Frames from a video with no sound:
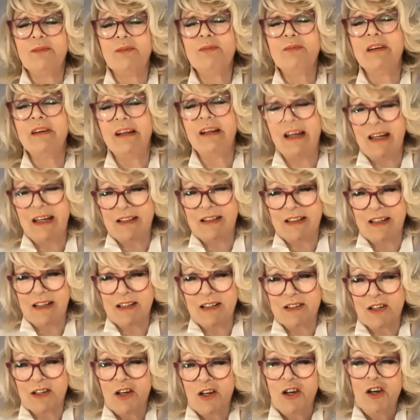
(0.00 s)
Ladies,
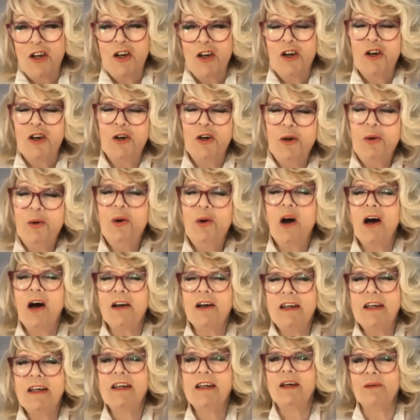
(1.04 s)
who are
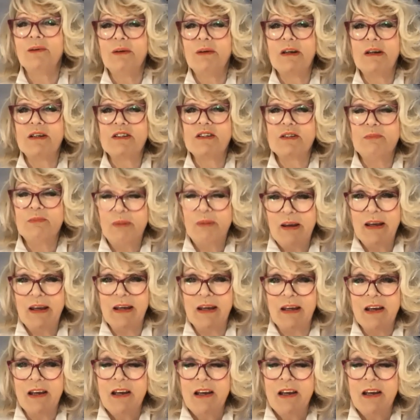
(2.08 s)
you going to be?